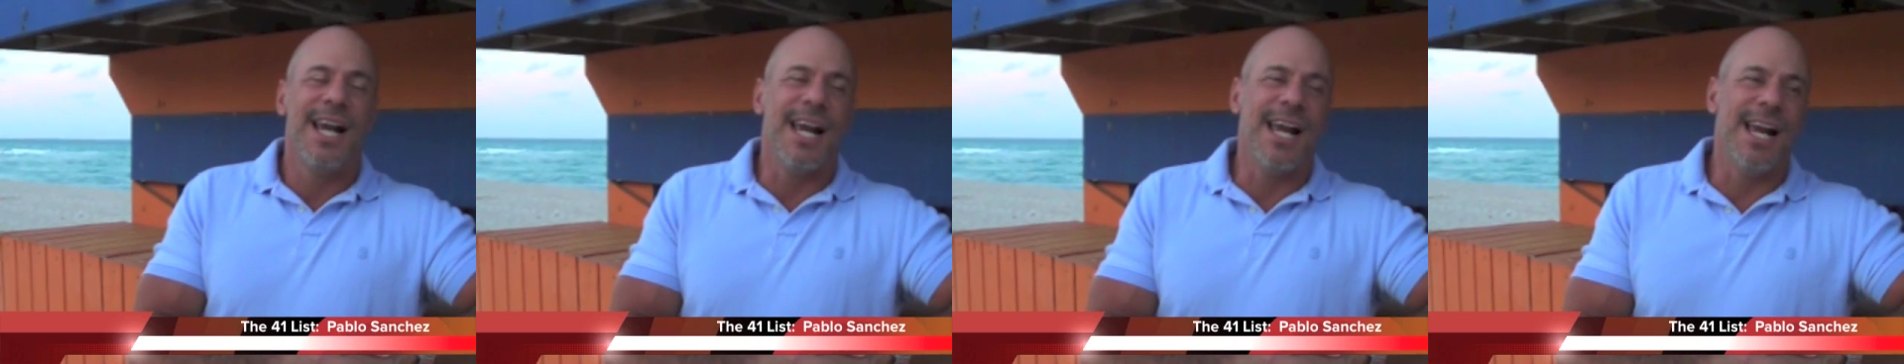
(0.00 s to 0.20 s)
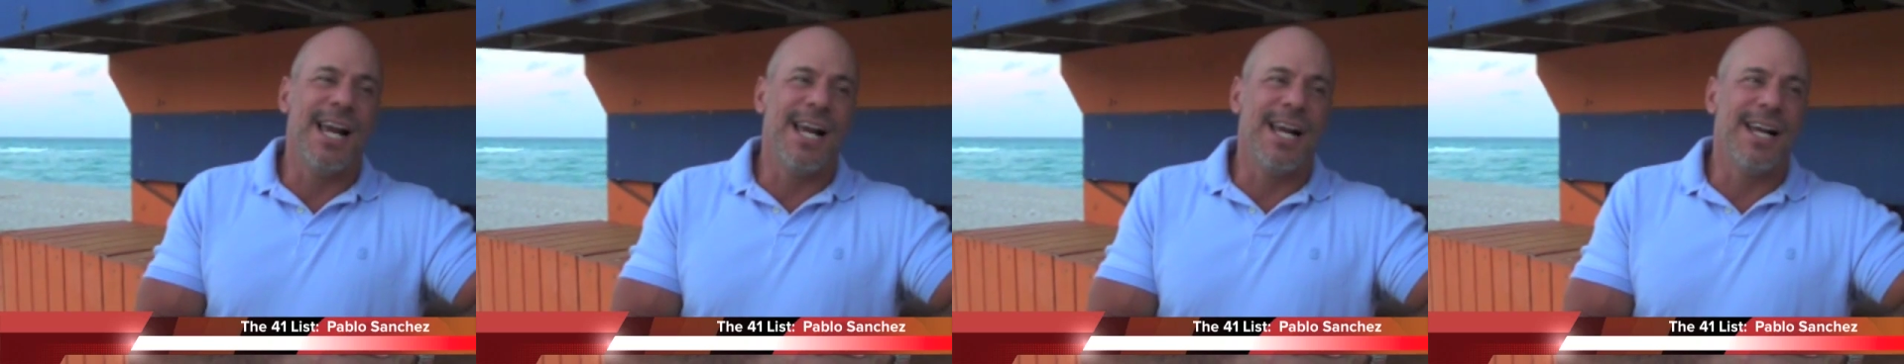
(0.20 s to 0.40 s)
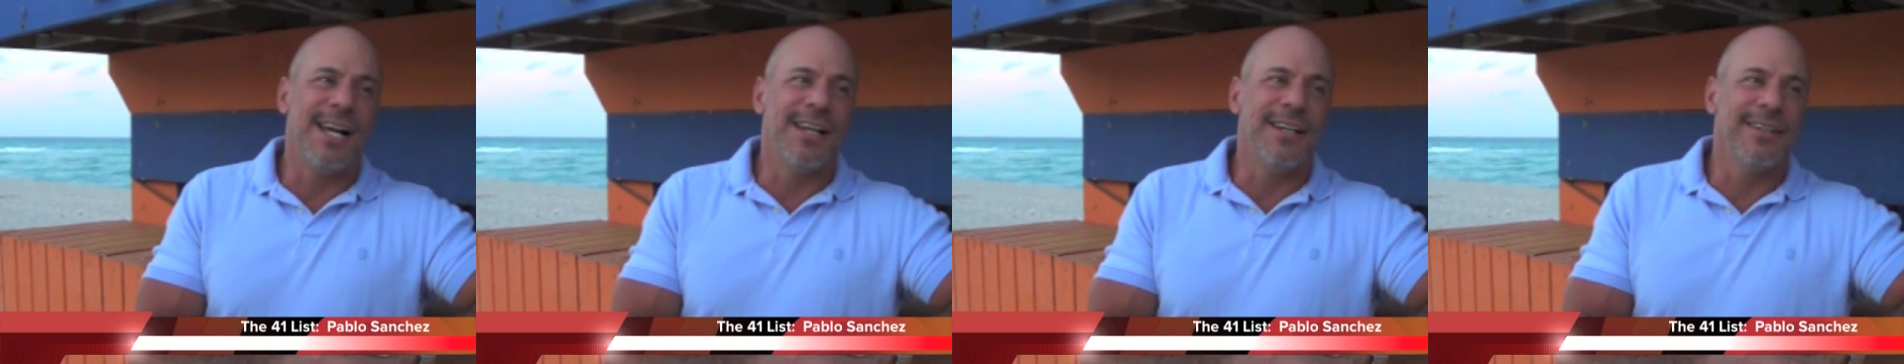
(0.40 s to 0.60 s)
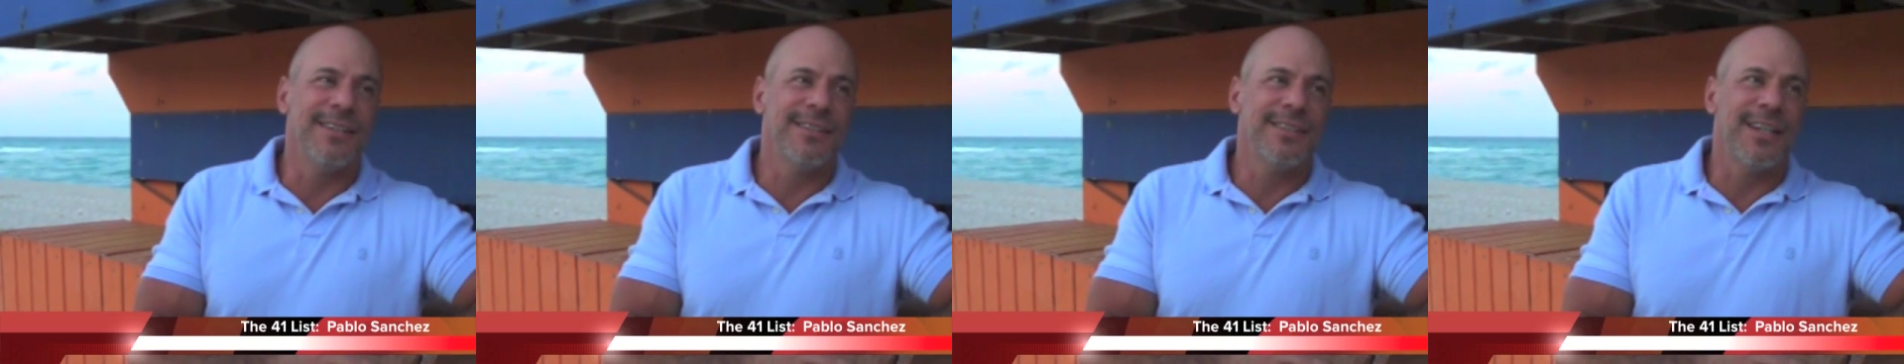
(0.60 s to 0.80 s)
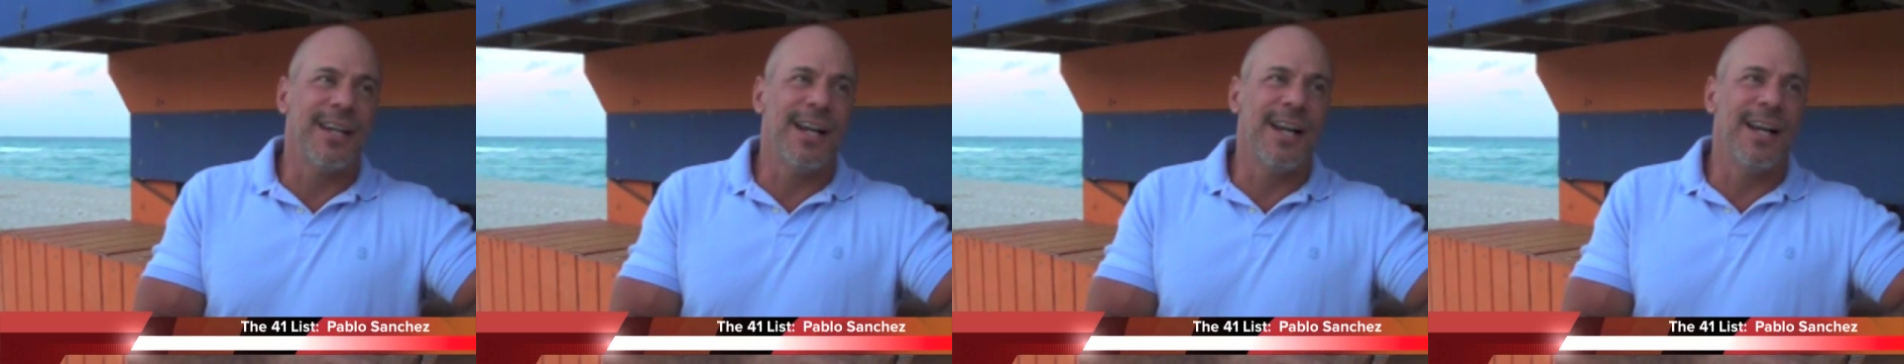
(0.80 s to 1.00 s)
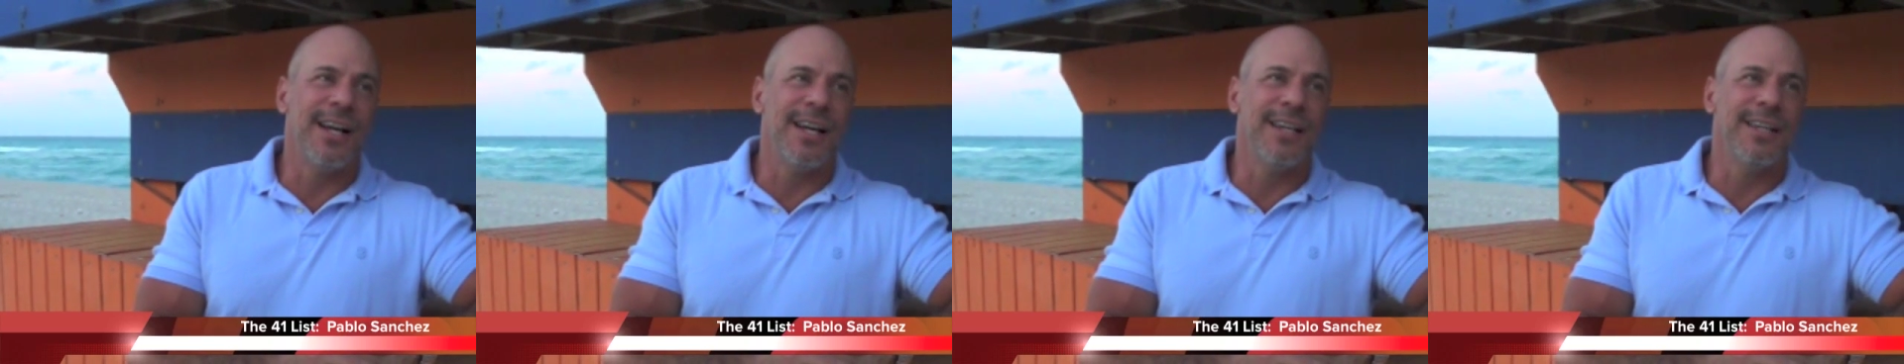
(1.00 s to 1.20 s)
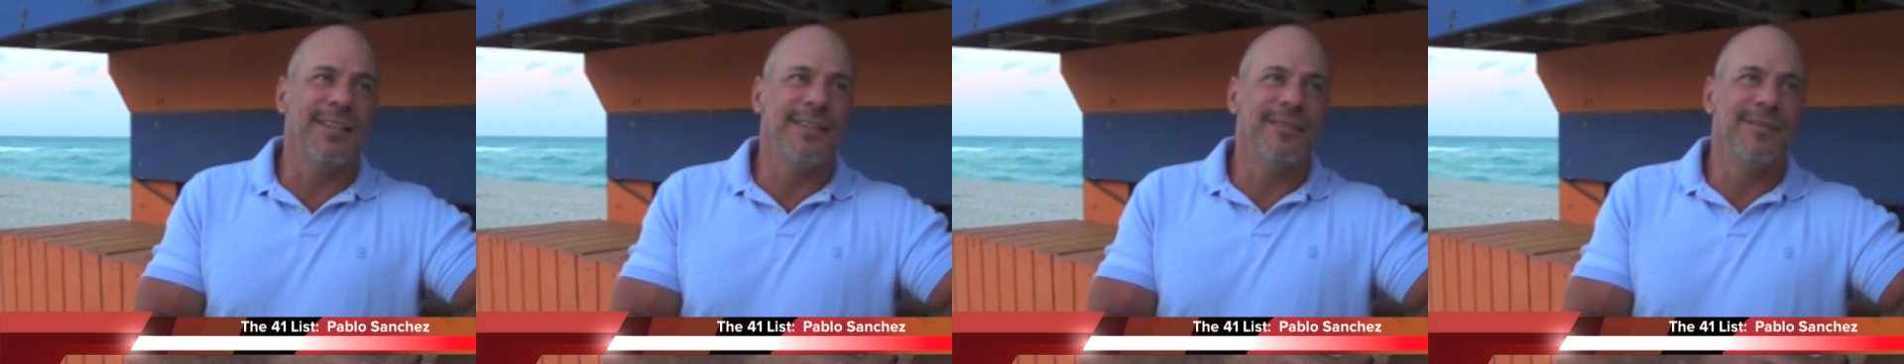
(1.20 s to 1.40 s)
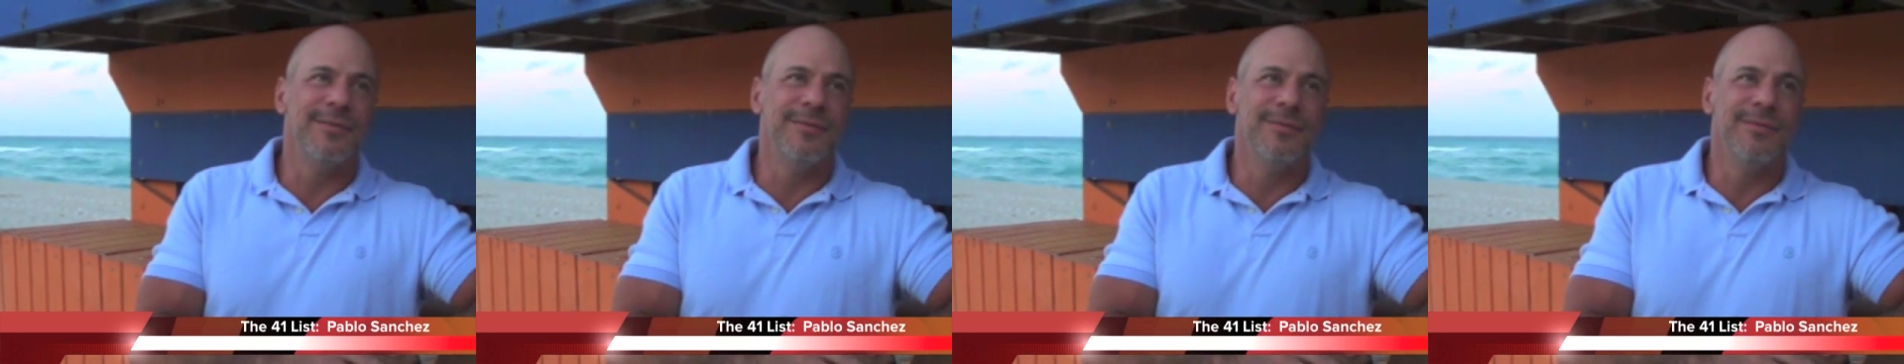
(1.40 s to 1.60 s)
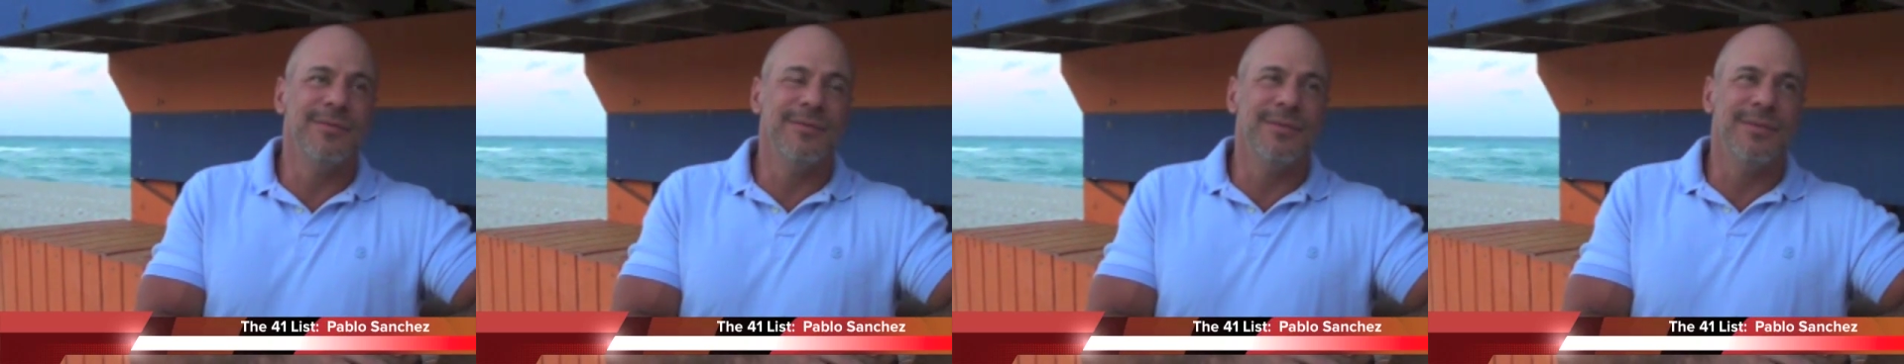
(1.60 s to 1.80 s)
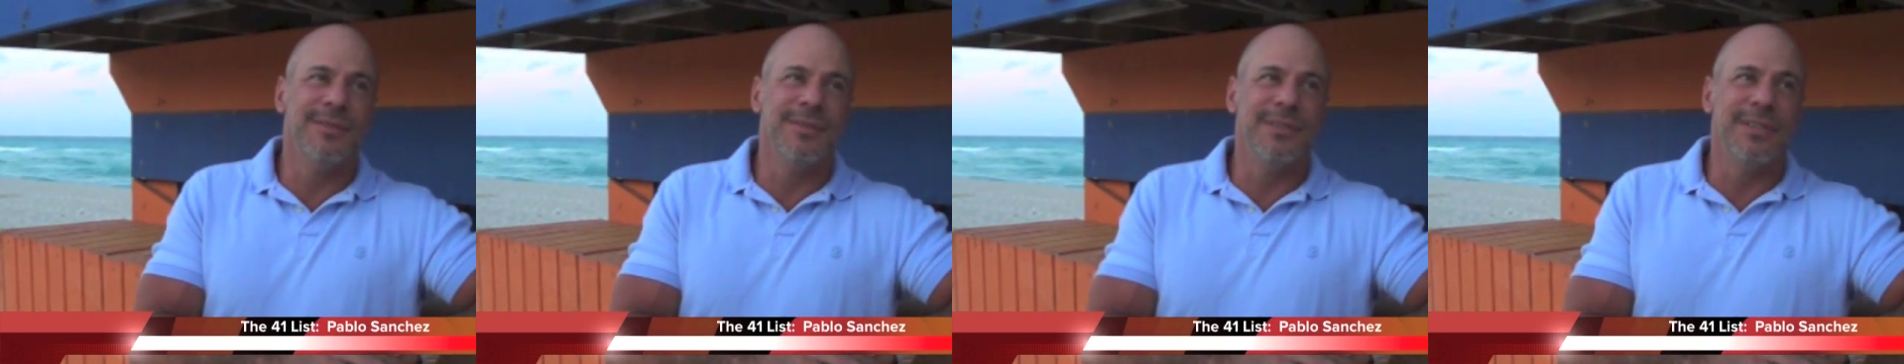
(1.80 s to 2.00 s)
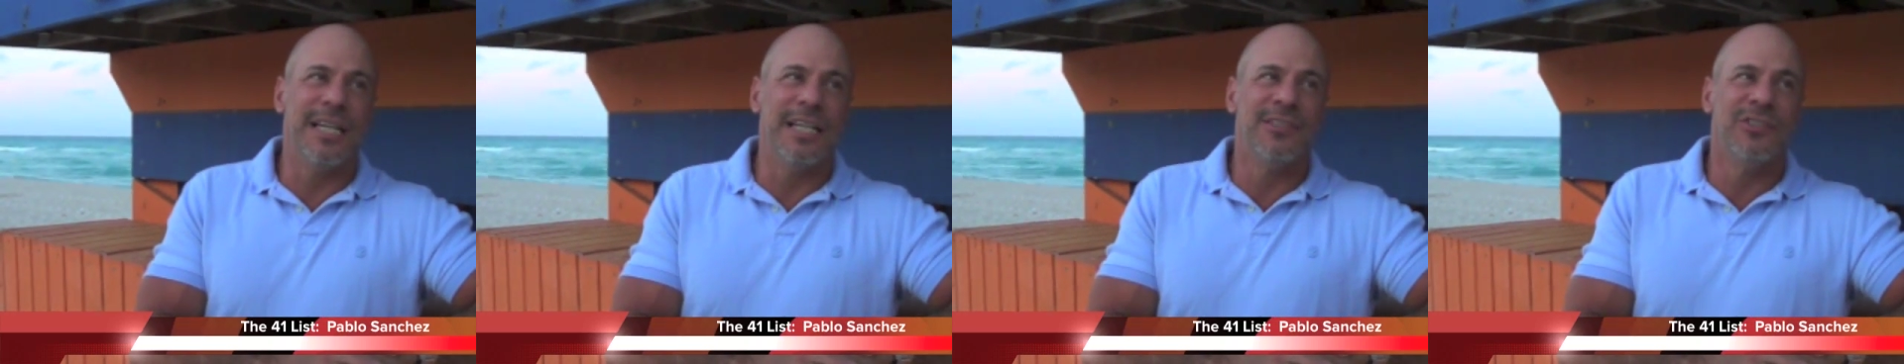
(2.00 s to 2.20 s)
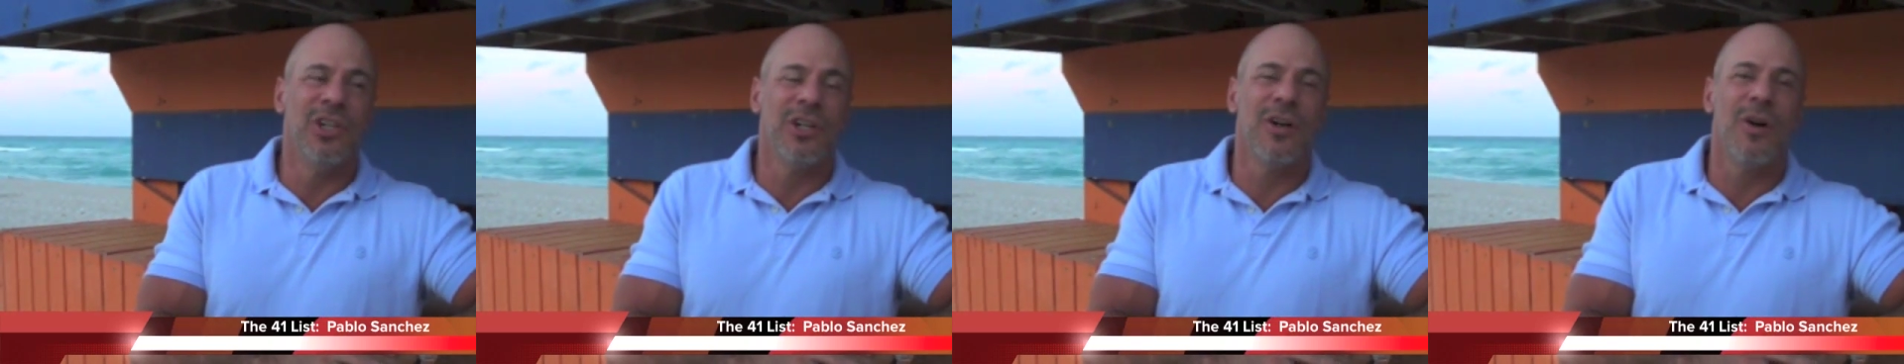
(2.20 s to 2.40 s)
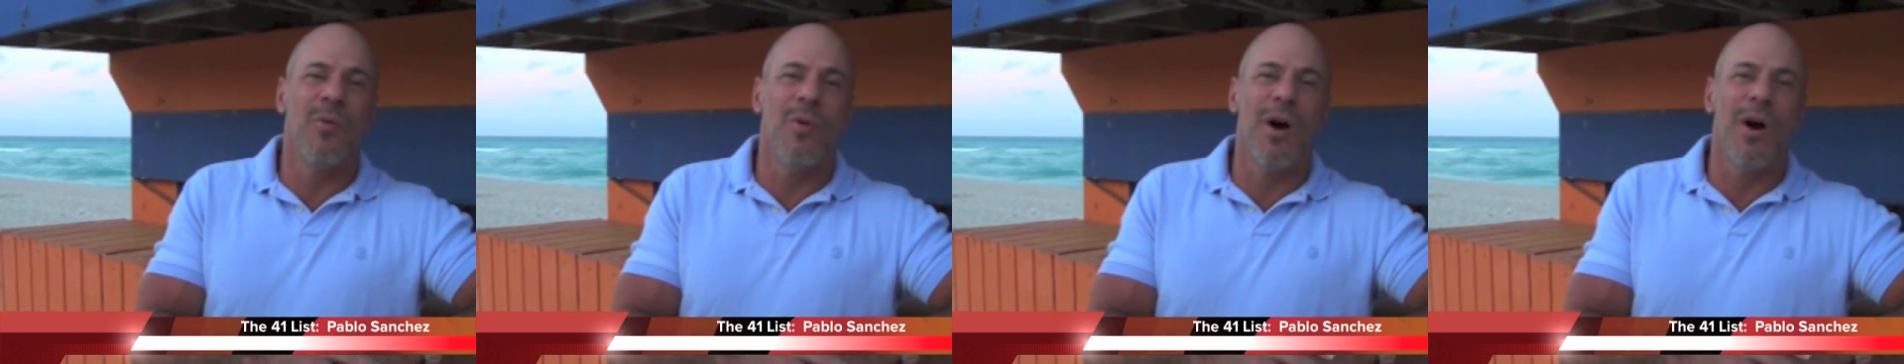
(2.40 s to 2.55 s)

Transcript: And it took a